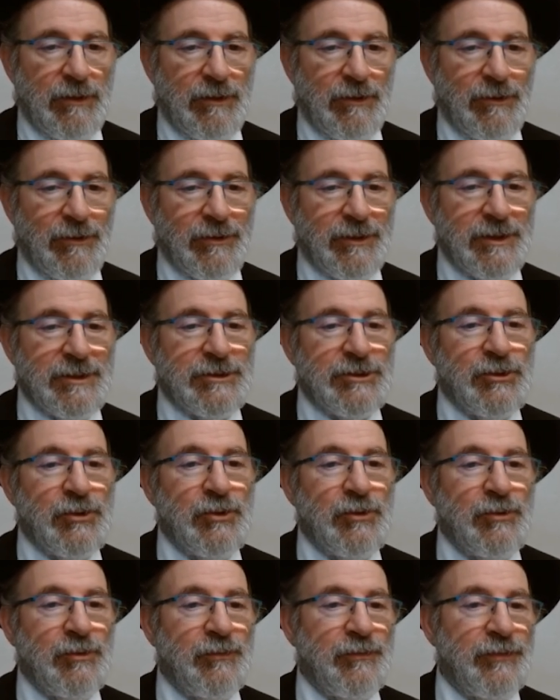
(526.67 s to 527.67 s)
Okay,
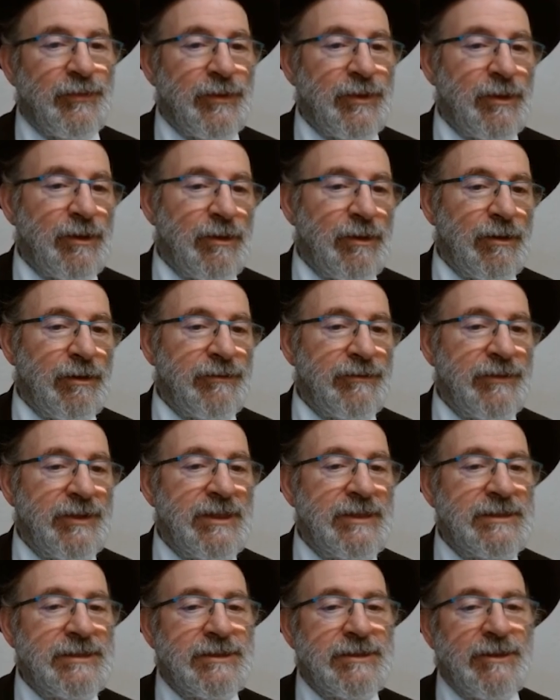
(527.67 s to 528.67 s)
so on
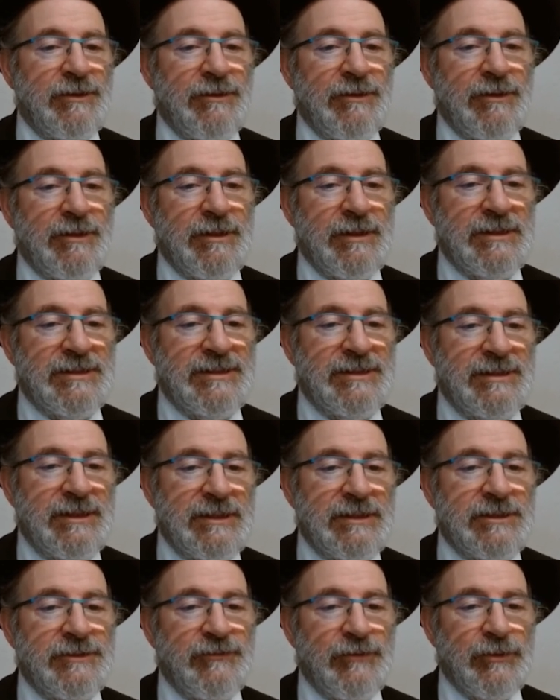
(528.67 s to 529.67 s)
these
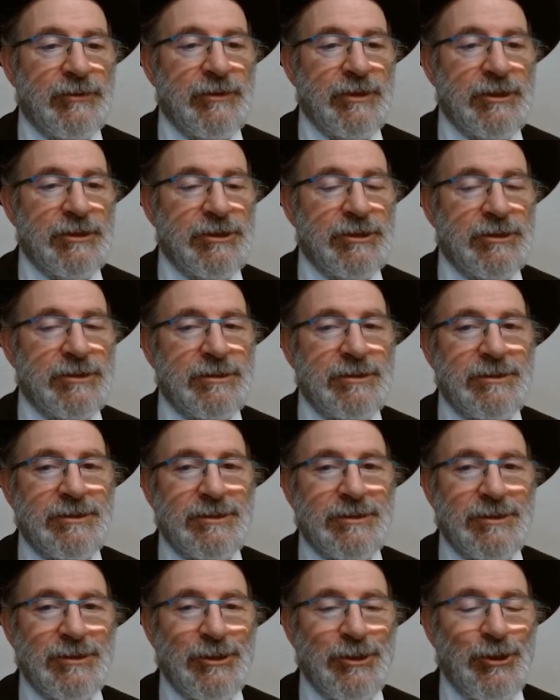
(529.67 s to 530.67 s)
6
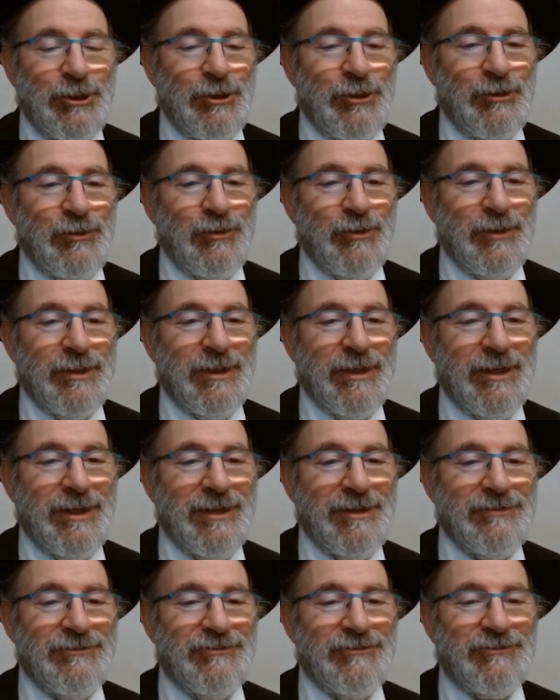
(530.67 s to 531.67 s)
variations we
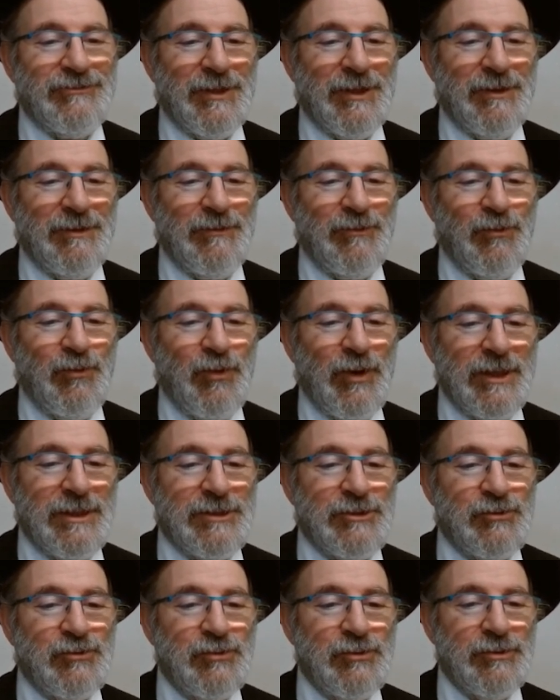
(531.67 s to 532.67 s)
have a
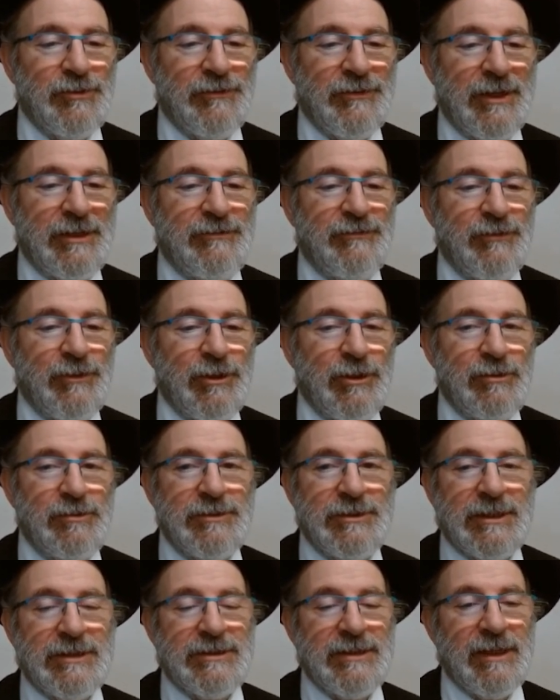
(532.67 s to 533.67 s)
white rook that
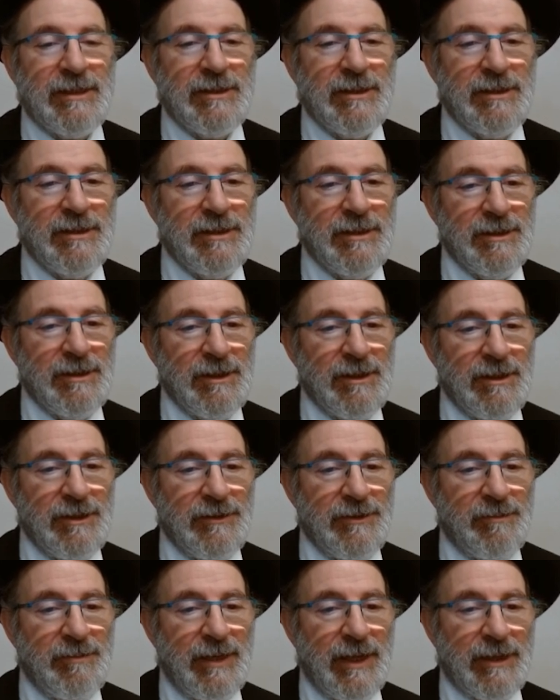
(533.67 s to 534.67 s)
follows exactly
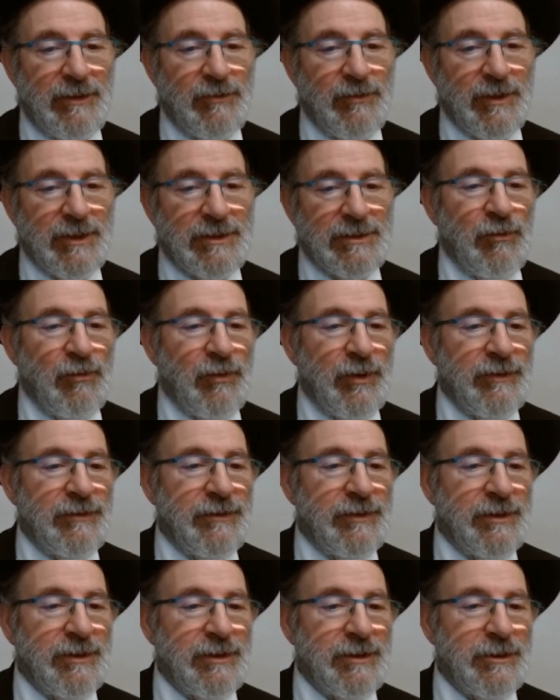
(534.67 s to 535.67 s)
the black one. When
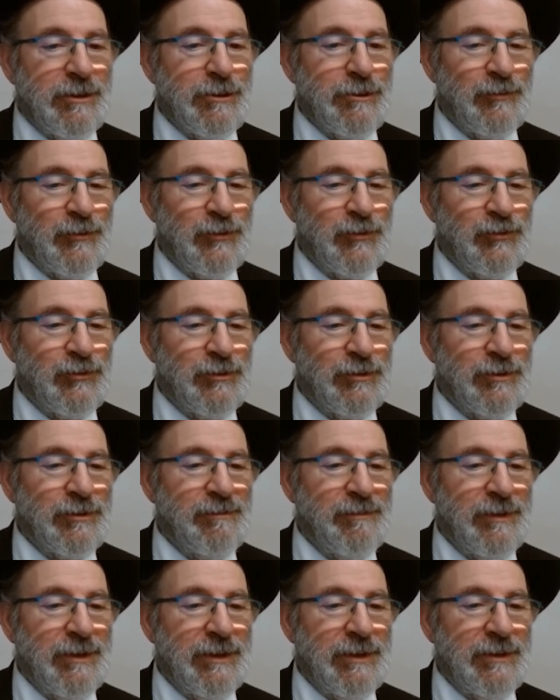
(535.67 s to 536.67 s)
the rook
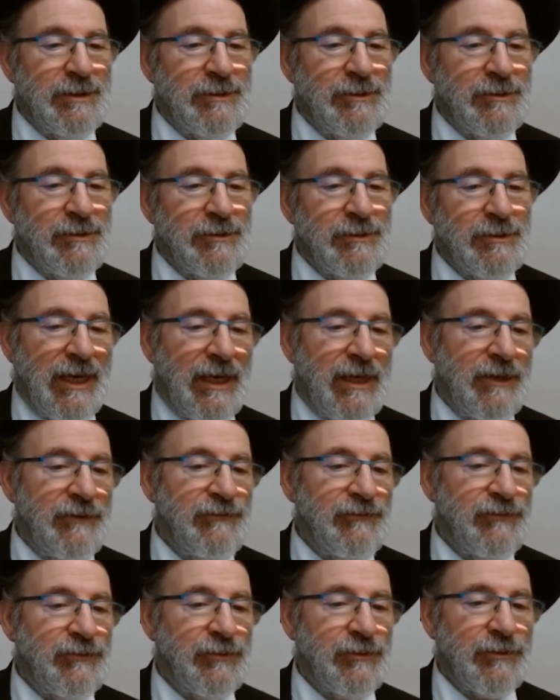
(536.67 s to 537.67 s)
played on
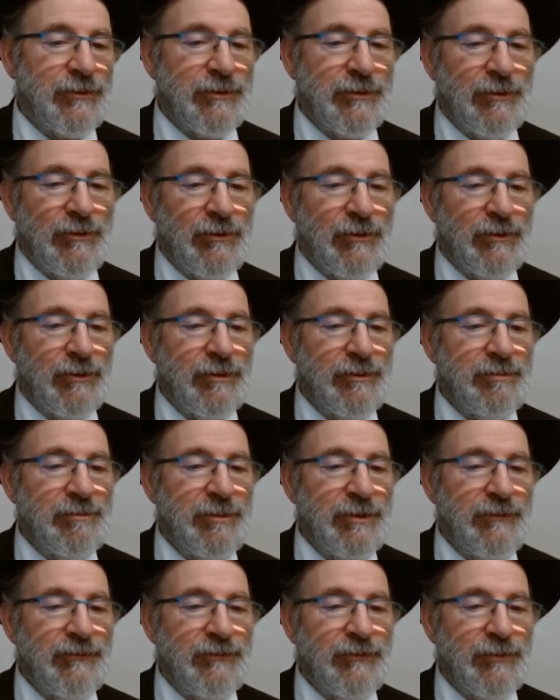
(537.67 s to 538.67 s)
a4 or on
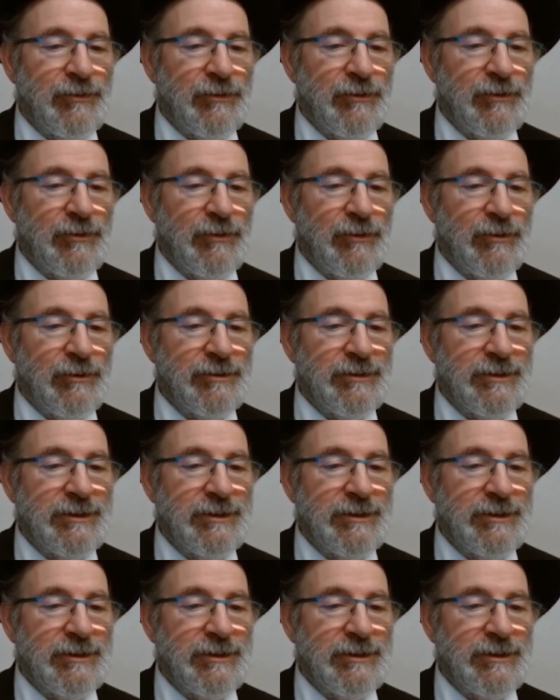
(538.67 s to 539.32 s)
b4 or on